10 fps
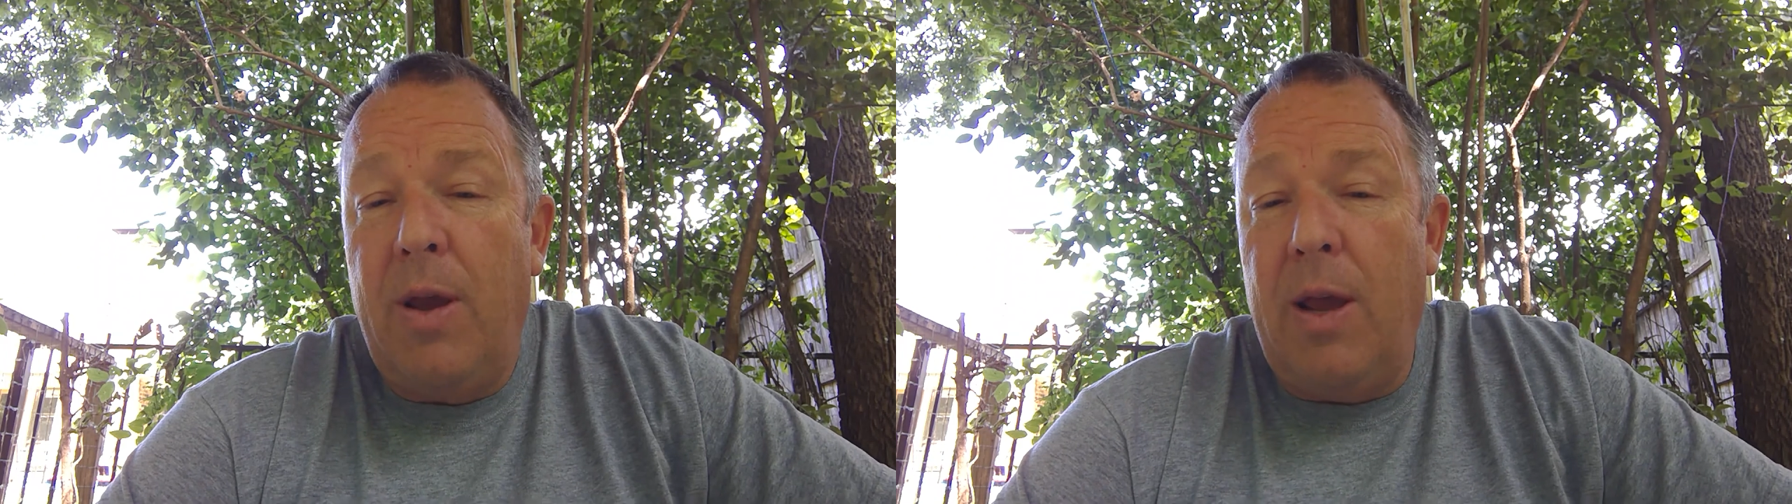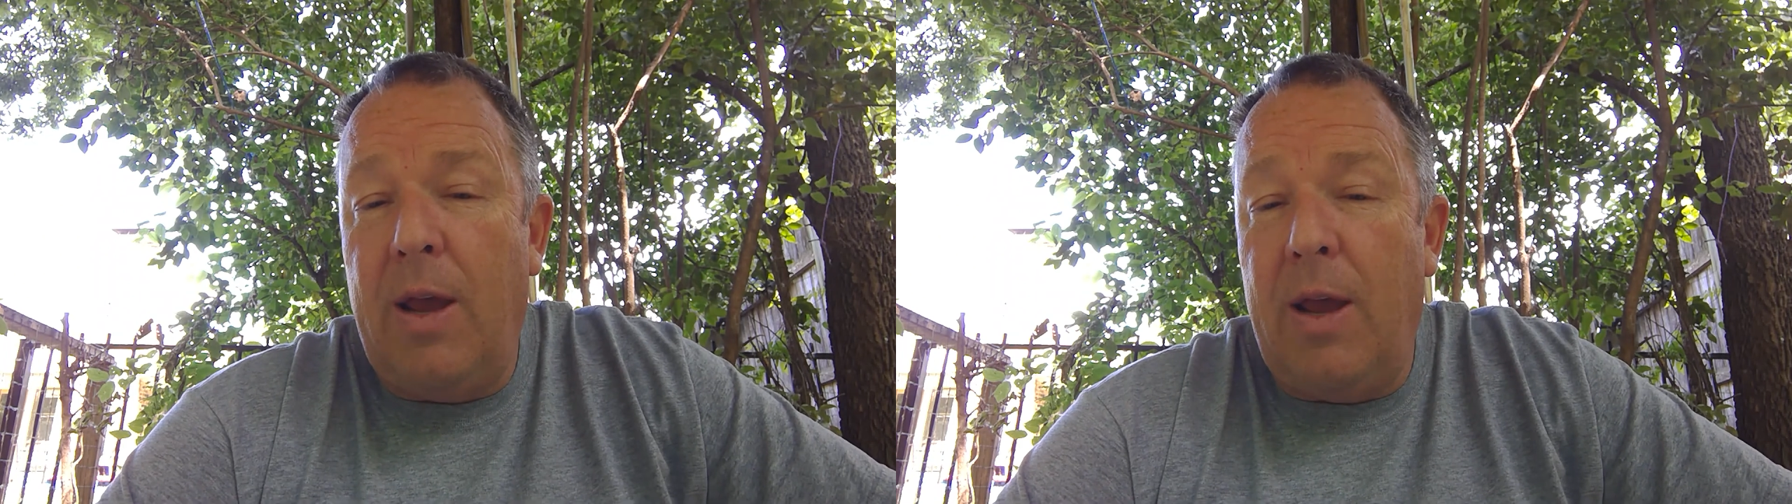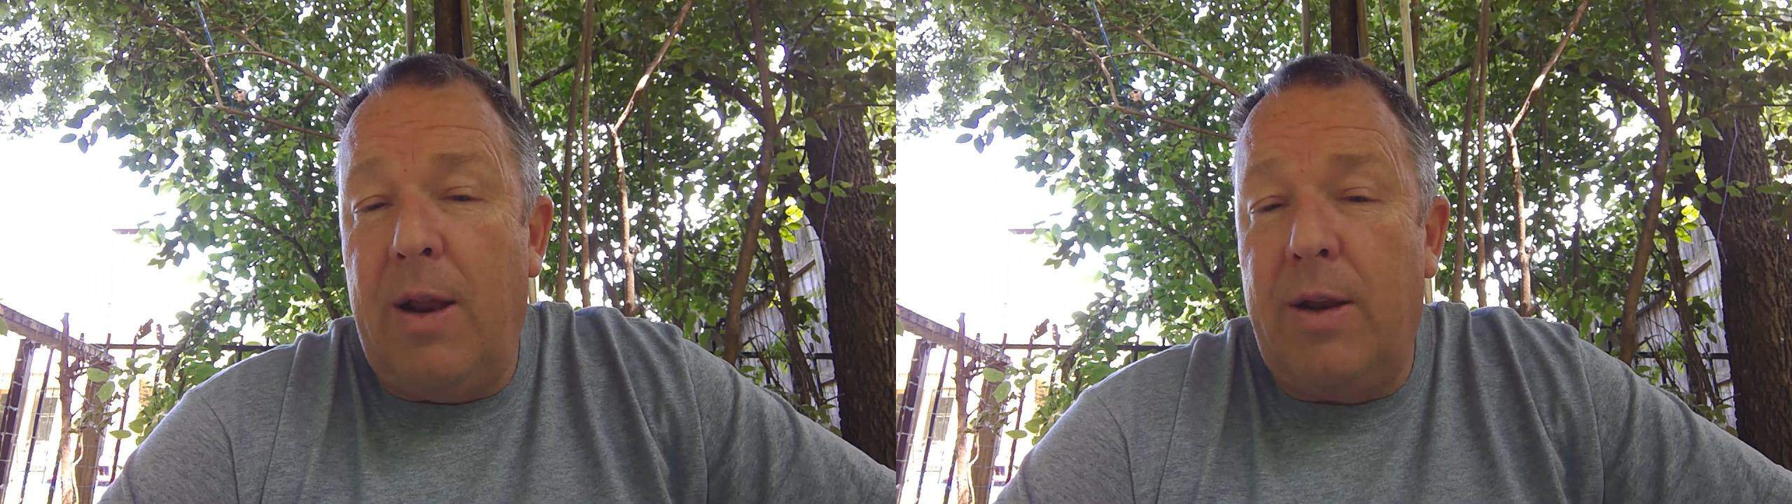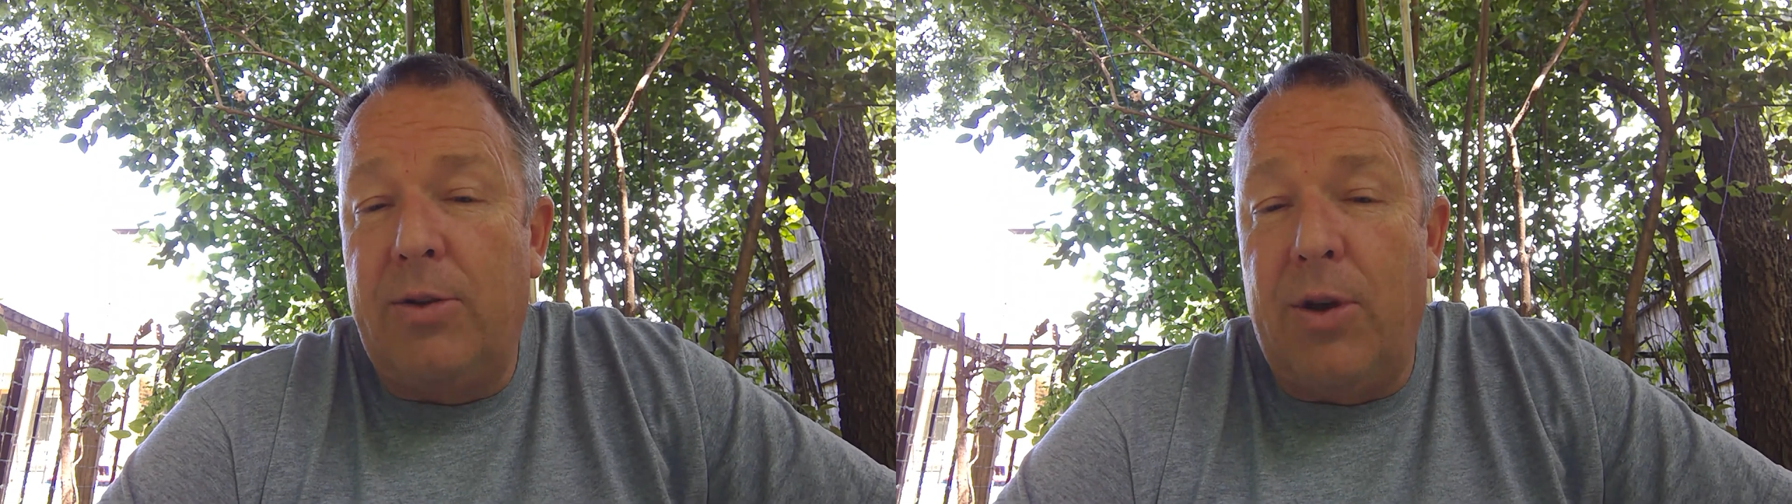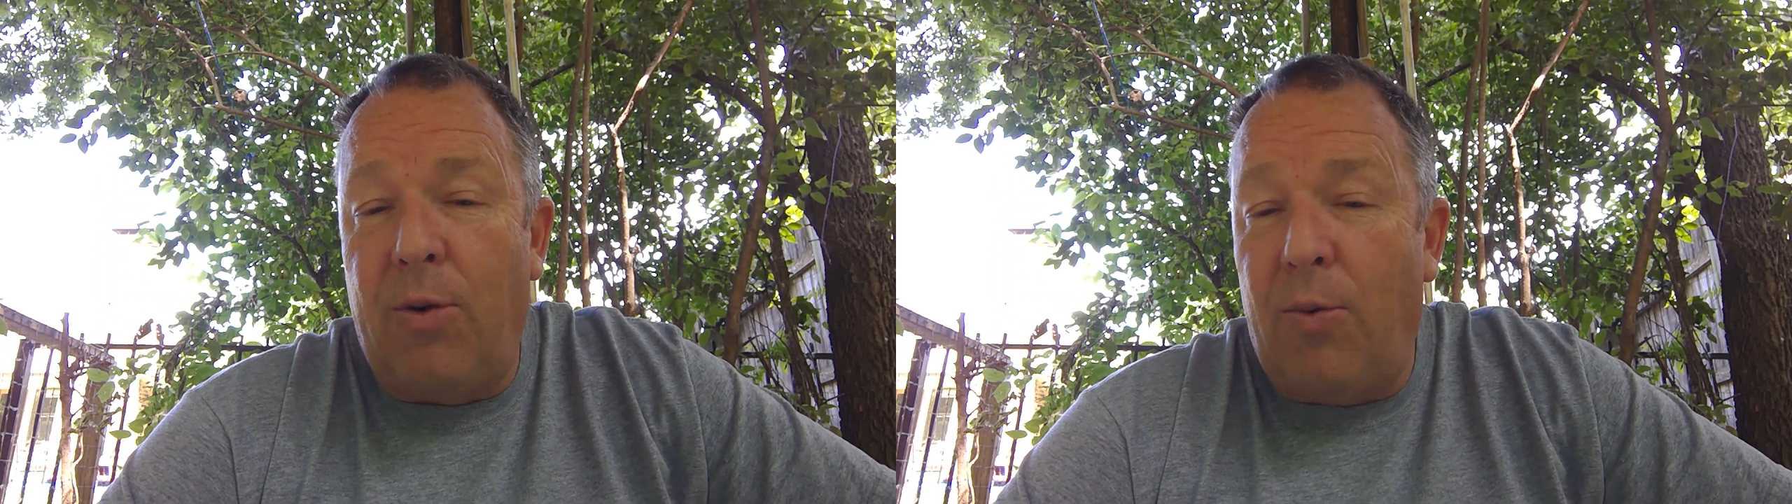and
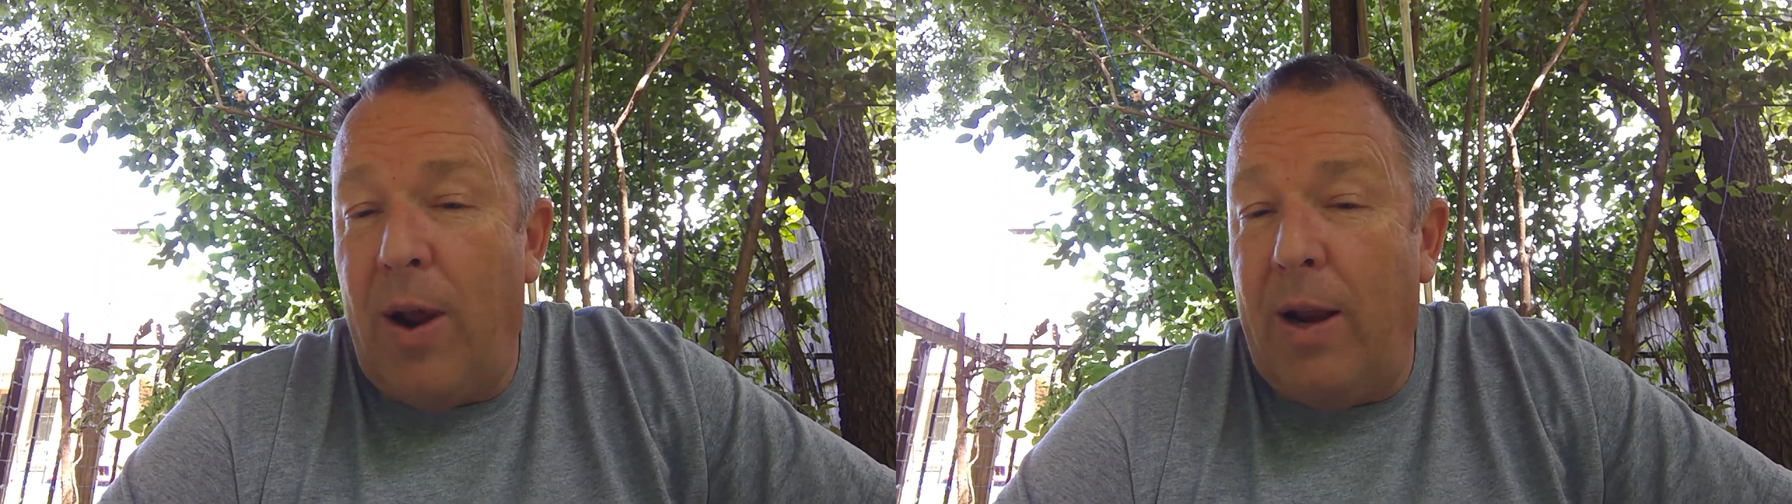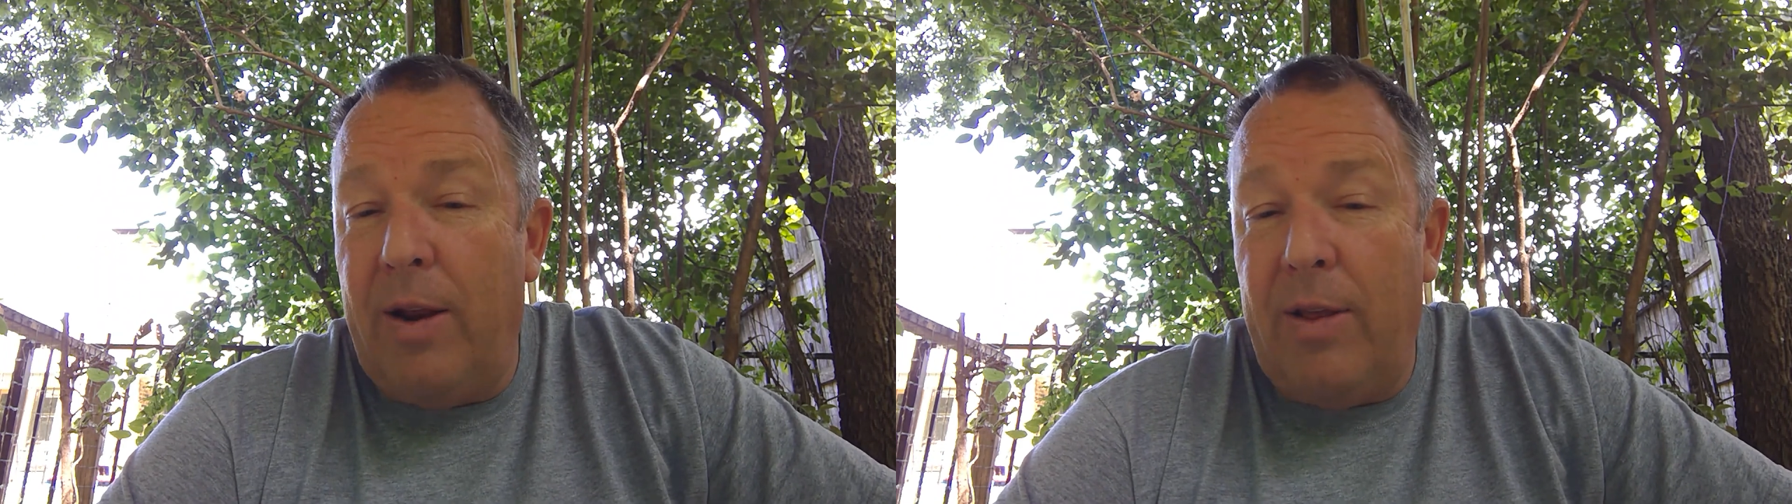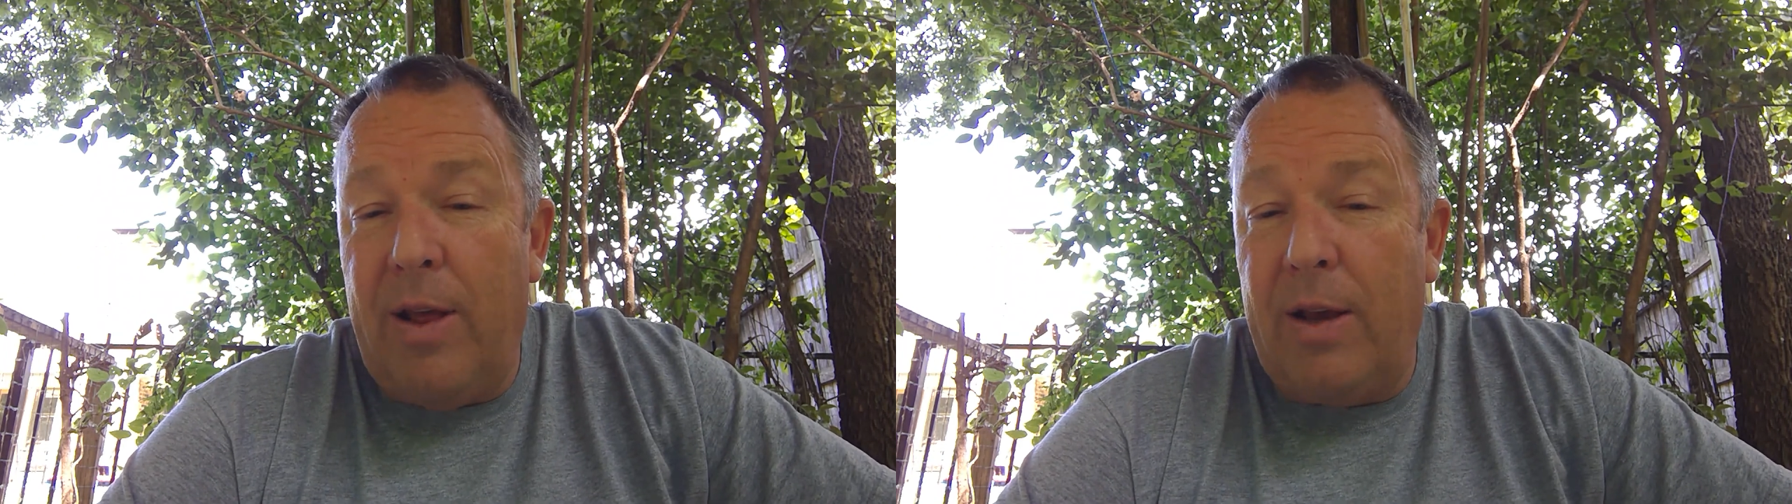it's going to rain in the